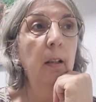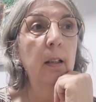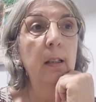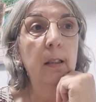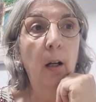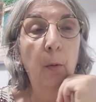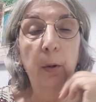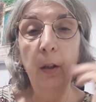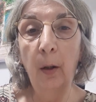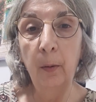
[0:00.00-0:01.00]
So
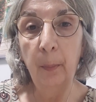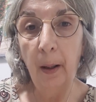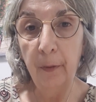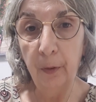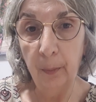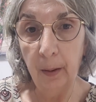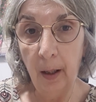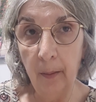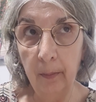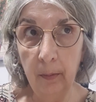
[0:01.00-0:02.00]
we don't buy from
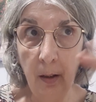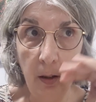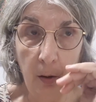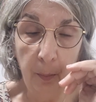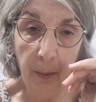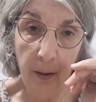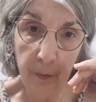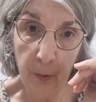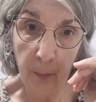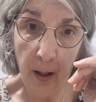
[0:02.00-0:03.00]
them, they don't buy from